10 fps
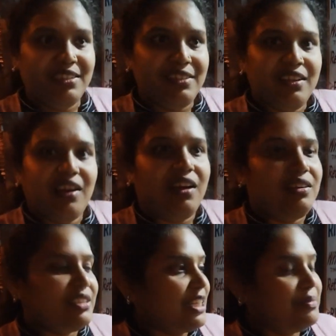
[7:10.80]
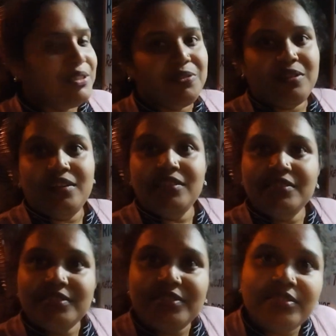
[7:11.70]
Which one dish stands out?
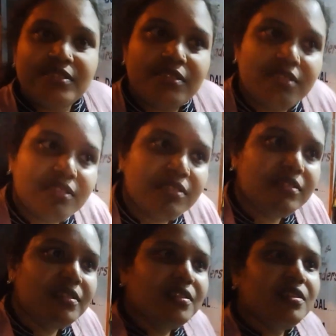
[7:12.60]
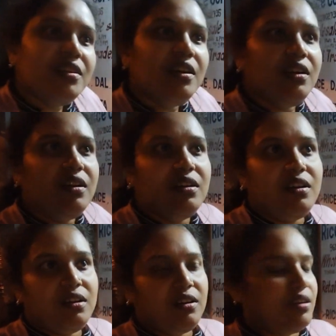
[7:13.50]
Which one thing
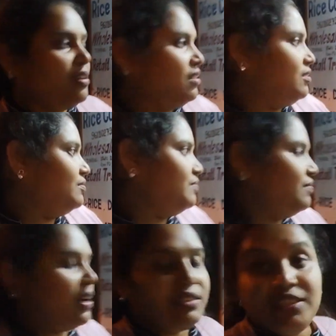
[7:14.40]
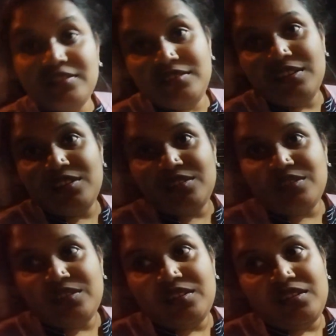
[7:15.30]
stands out? This or any
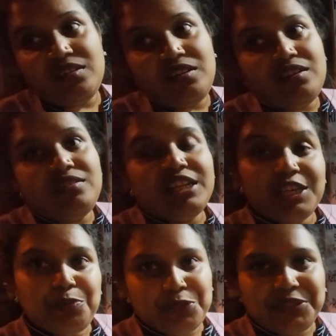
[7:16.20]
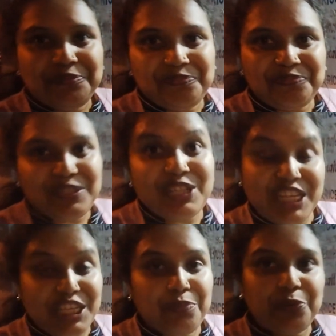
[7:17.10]
kind of dish you recommend? Tikki
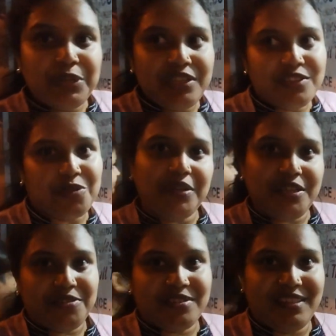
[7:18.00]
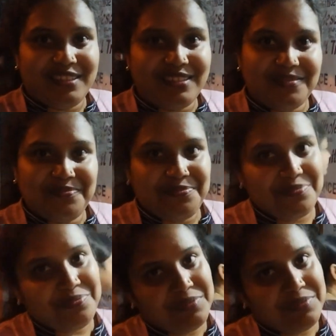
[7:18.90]
puri. Tikki puri, tomato slice.